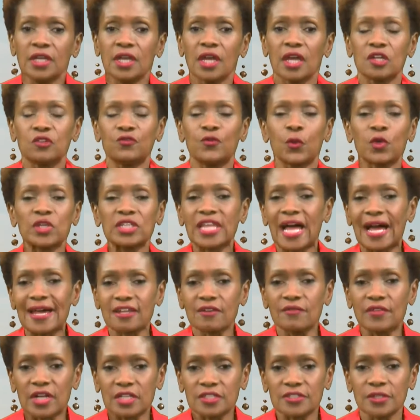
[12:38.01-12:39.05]
And for a lot
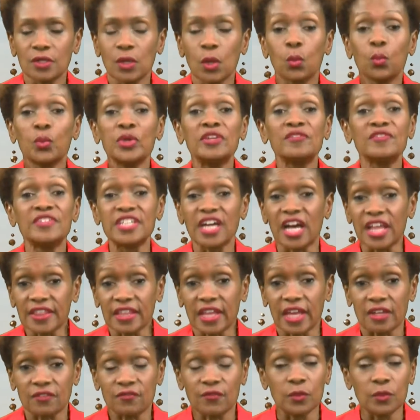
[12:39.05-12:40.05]
of us, we've done that.